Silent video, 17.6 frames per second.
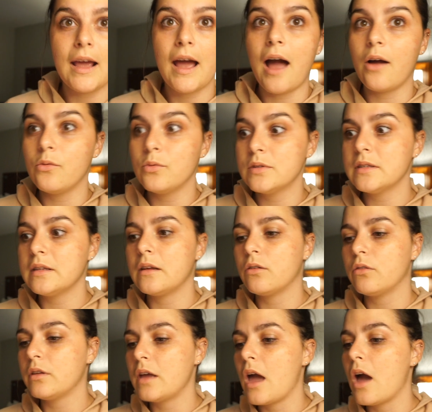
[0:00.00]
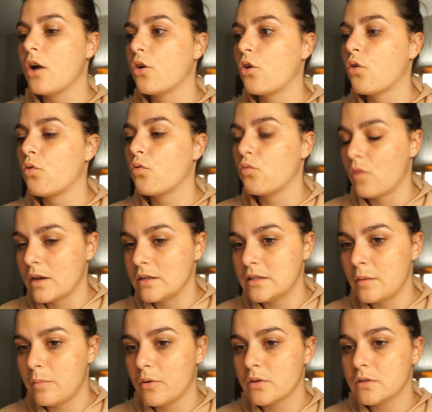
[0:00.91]
I was literally a
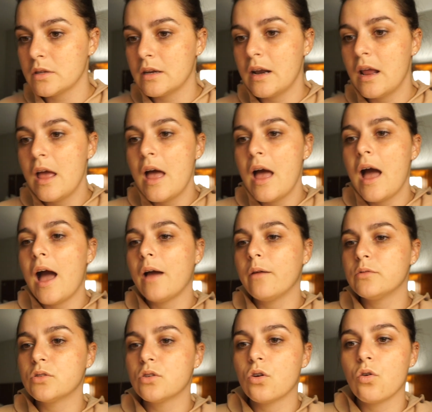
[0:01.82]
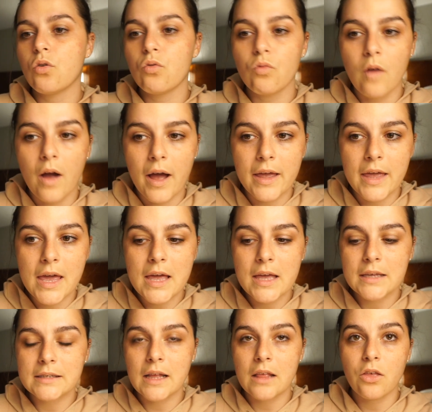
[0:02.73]
crazy person. I was crying
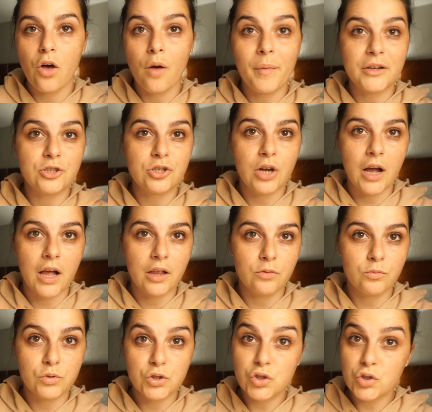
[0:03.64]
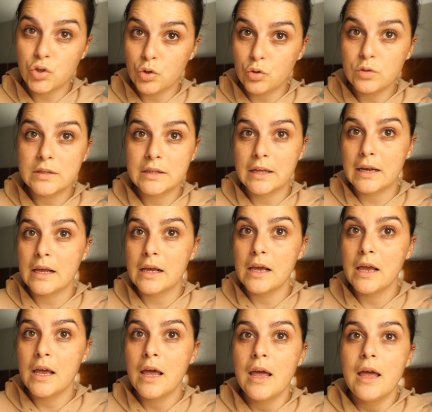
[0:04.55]
because I thought my child was too
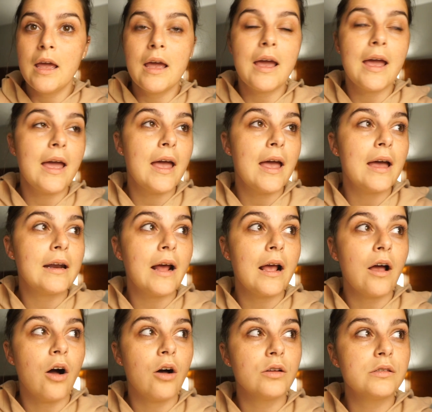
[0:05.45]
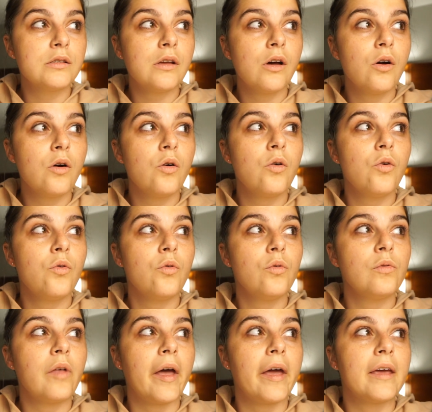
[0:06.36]
skinny, and I
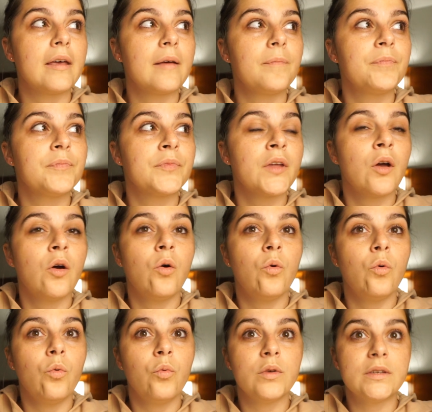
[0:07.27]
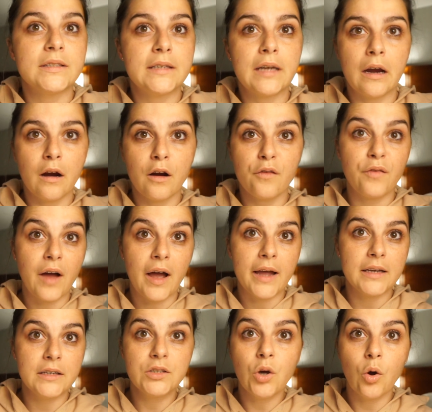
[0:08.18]
also like was
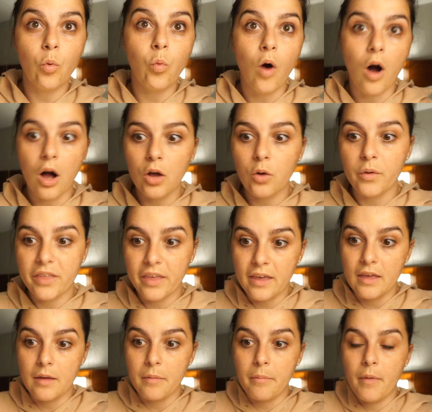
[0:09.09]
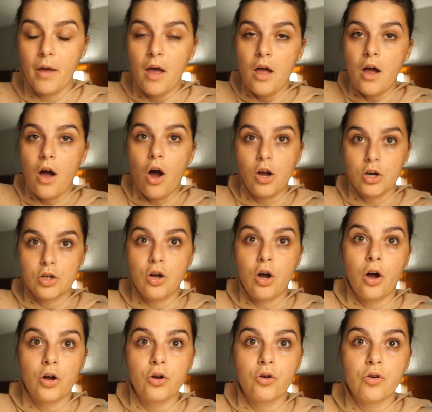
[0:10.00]
terrified to walk with him on
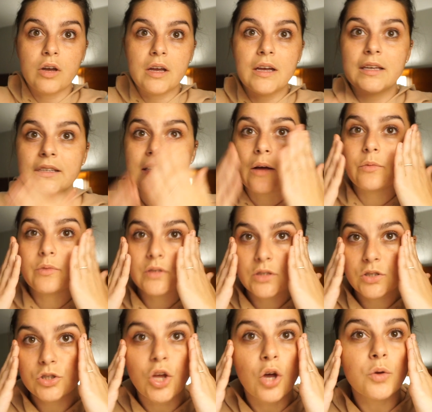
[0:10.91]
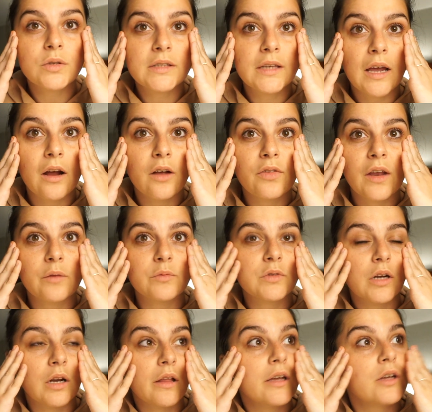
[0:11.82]
concrete because I was so scared that I was
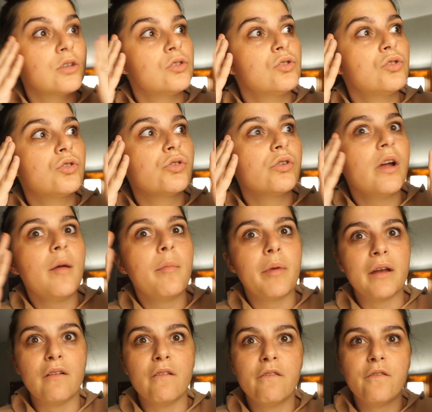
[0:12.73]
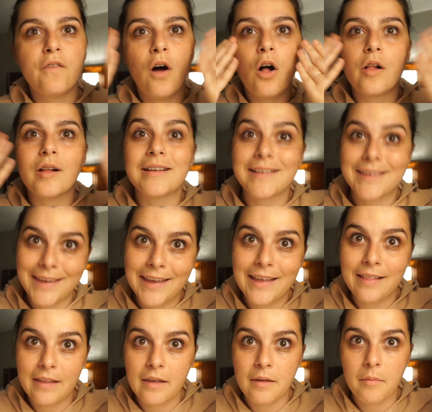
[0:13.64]
gonna like trip and fall and
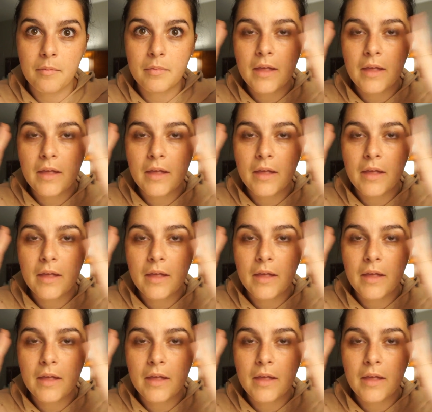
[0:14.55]
kill him.